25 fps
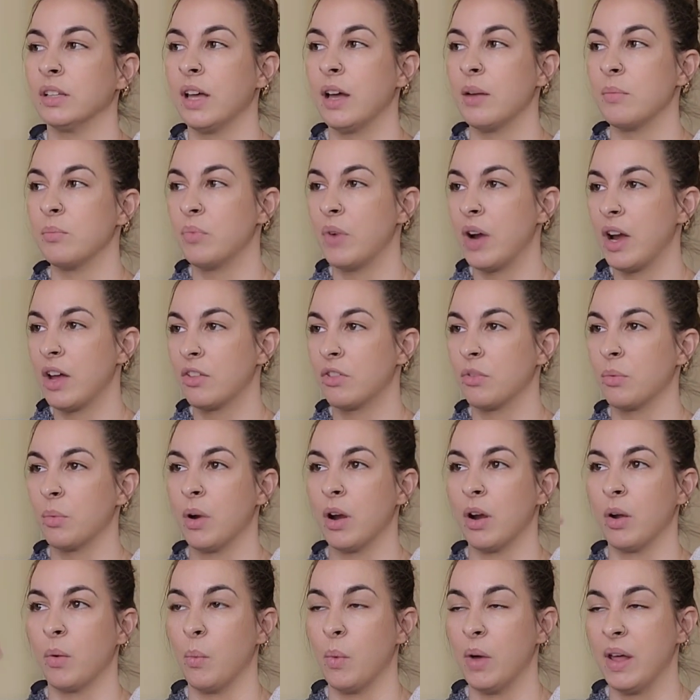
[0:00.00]
that breath
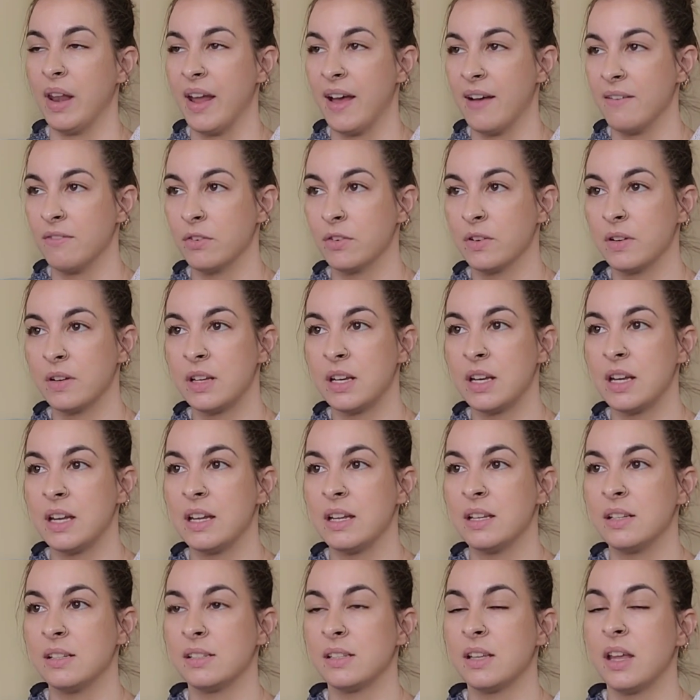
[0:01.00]
work, whatever it
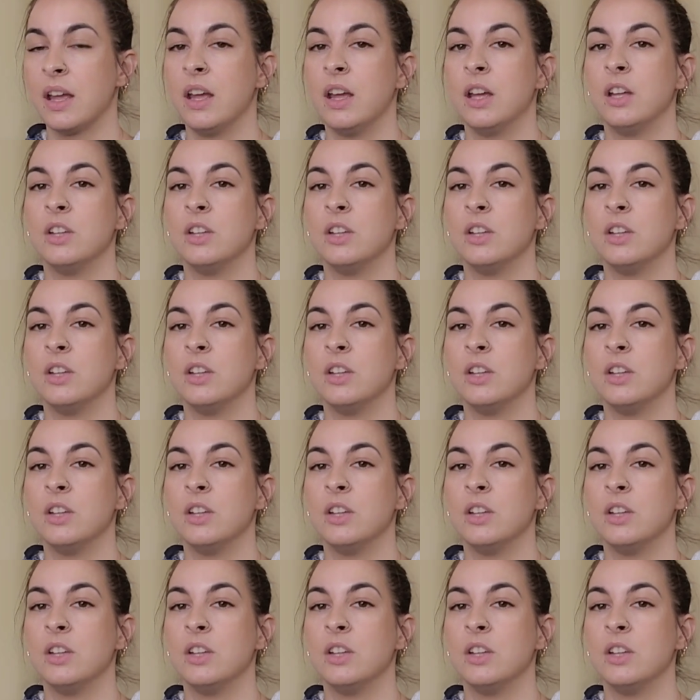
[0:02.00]
is,